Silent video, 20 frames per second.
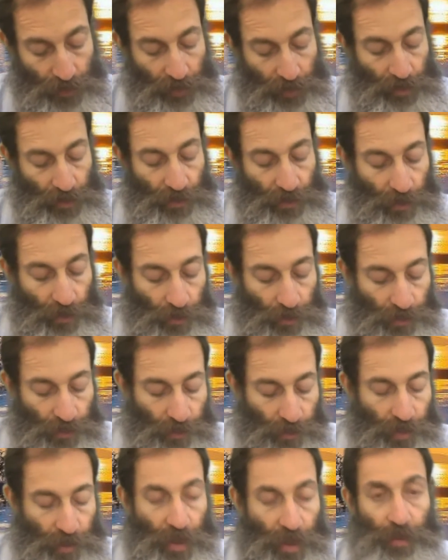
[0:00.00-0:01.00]
So,
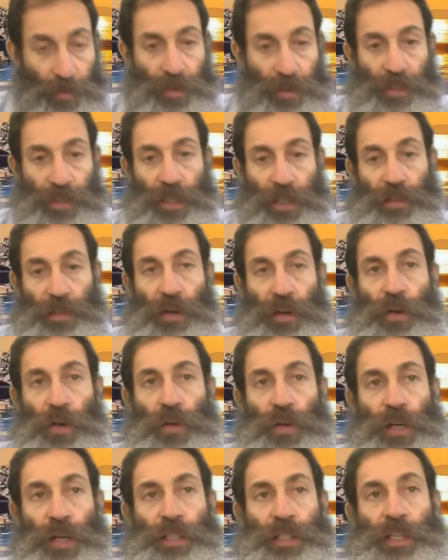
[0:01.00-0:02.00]
so here we see the
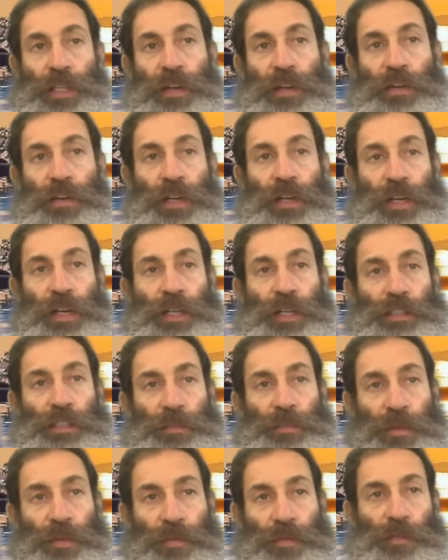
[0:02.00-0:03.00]
whole idea and the
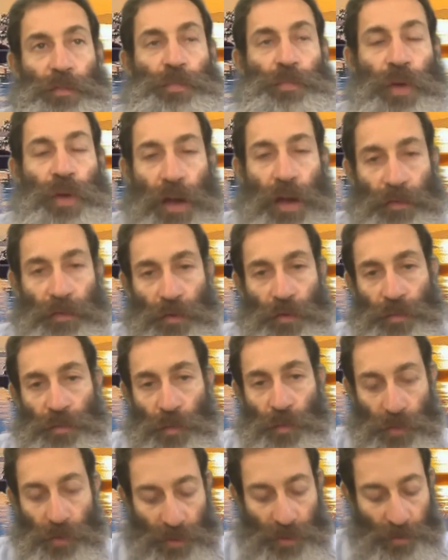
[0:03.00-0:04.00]
concept of this proverb, the
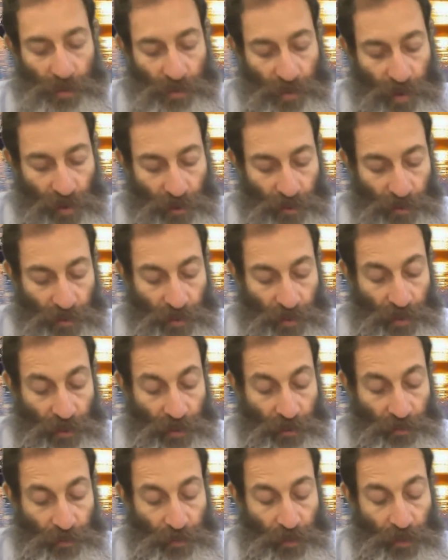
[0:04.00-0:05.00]
wisdom of our
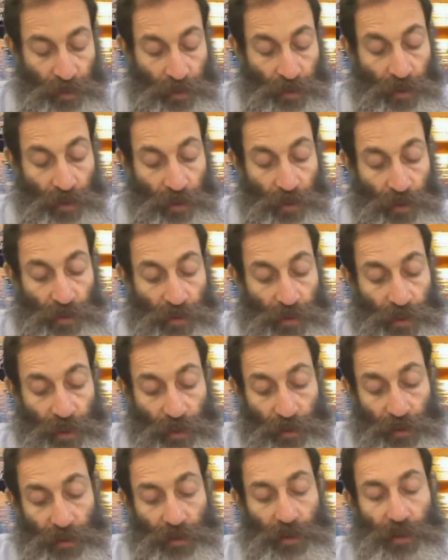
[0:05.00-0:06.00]
Creator, uh,
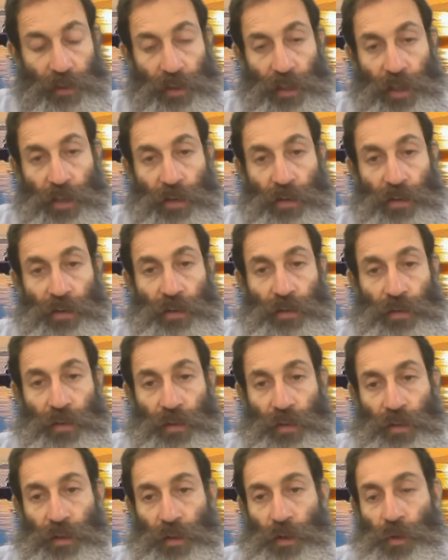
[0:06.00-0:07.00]
telling the leader
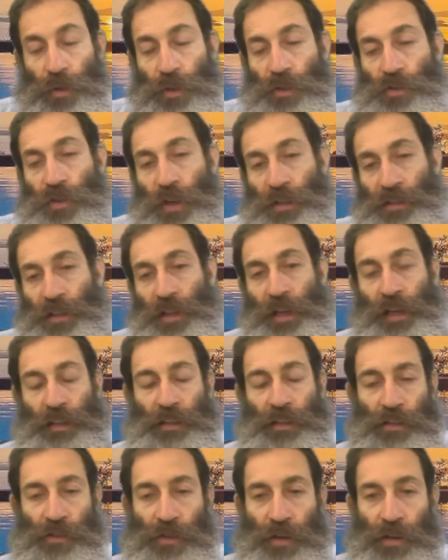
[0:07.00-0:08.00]
who to trust and not
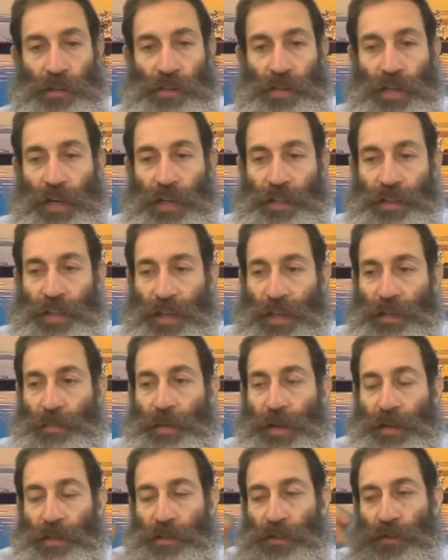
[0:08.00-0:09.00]
to trust. And I think
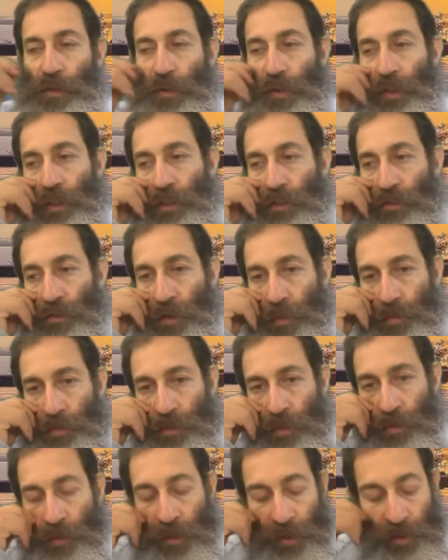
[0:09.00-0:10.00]
about a story in
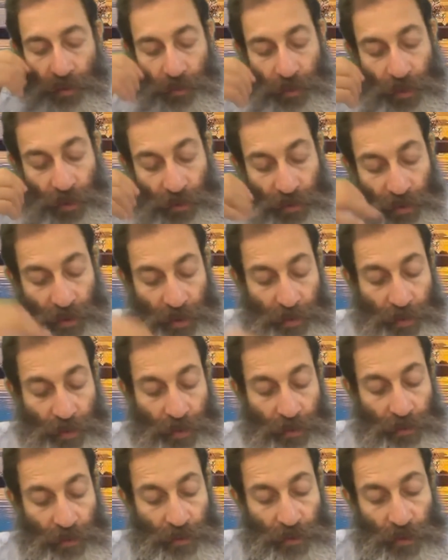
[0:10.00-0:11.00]
Scripture when I when I think
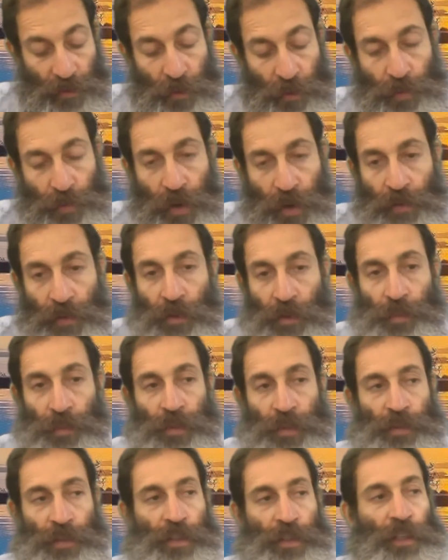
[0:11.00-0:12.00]
about this whole proverb
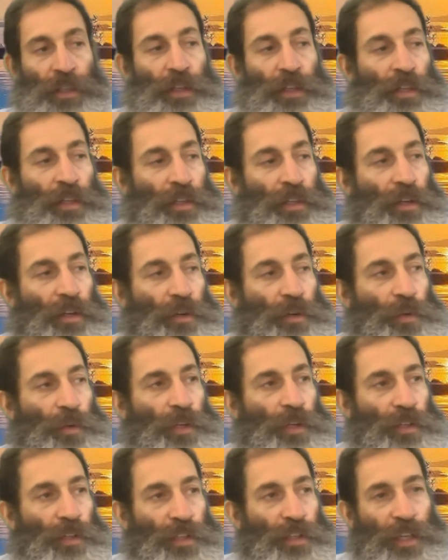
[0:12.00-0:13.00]
is uh, when
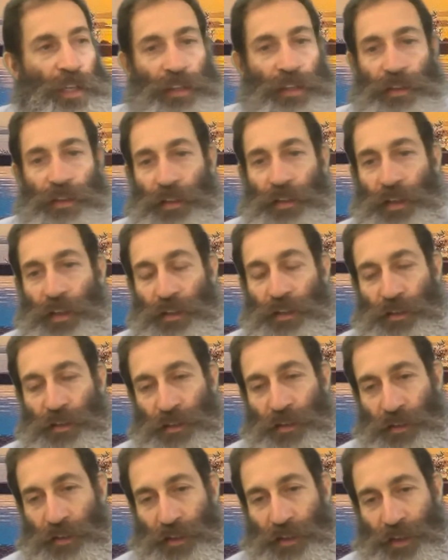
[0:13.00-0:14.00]
the king, the leader,
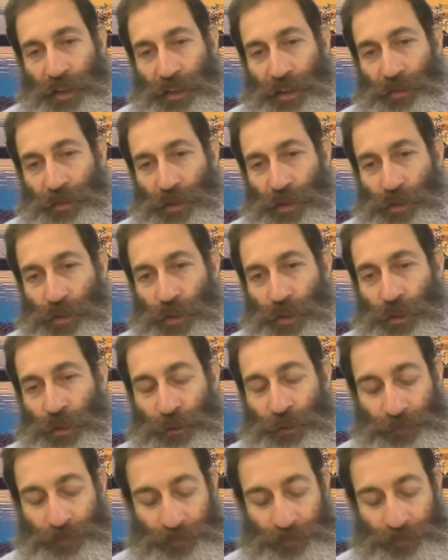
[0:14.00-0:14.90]
the king of Israel,